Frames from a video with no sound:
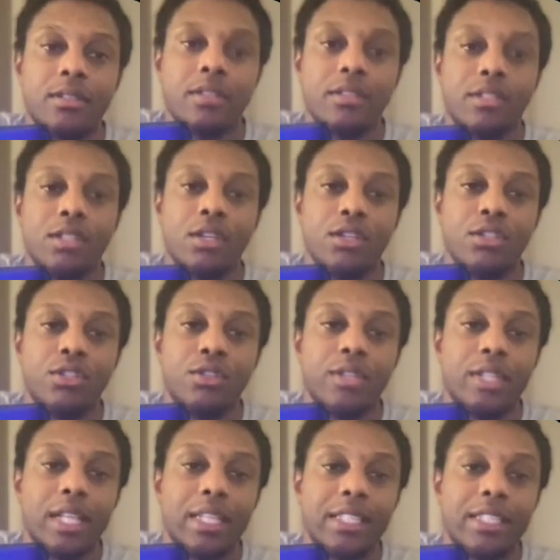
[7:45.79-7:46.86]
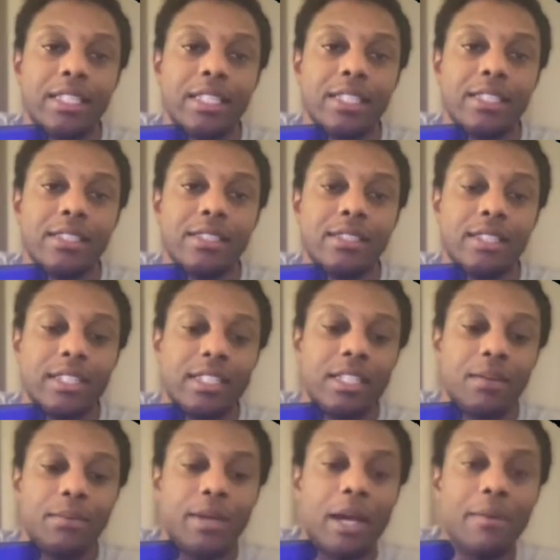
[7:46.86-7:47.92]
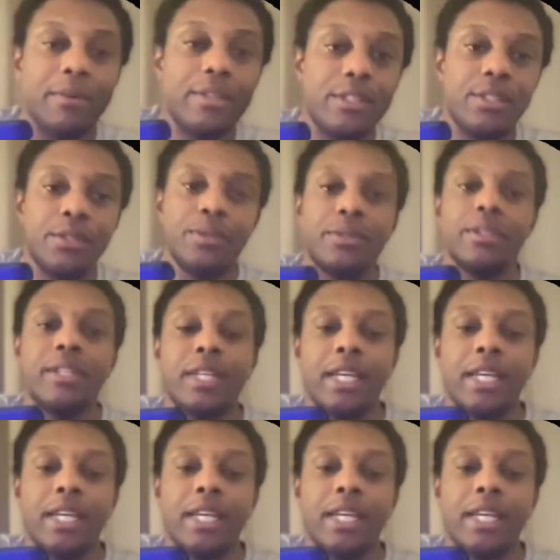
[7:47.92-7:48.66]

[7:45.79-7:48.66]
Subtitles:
So do it like this. And then what I would do,